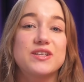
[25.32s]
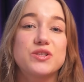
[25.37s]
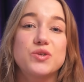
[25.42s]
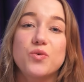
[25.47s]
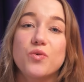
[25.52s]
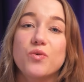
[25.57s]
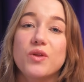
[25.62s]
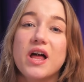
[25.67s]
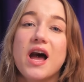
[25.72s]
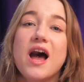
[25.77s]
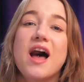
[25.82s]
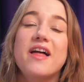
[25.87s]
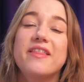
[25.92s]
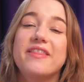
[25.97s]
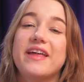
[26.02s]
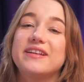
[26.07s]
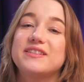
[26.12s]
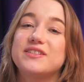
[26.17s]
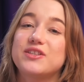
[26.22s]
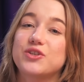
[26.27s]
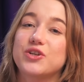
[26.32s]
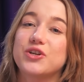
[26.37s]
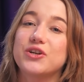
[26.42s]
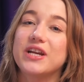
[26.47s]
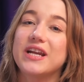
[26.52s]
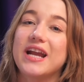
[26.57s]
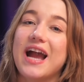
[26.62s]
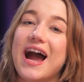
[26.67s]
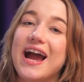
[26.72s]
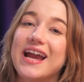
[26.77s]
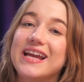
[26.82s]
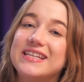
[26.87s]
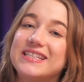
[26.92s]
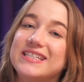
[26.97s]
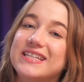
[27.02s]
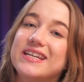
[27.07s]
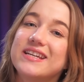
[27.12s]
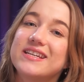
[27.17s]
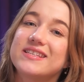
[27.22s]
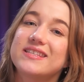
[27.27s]
tool that's turning
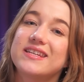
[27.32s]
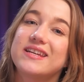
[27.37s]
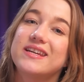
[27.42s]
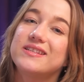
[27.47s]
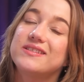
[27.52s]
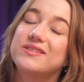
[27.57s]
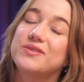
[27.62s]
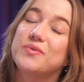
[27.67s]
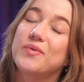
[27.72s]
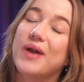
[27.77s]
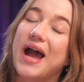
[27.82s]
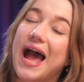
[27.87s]
ideas into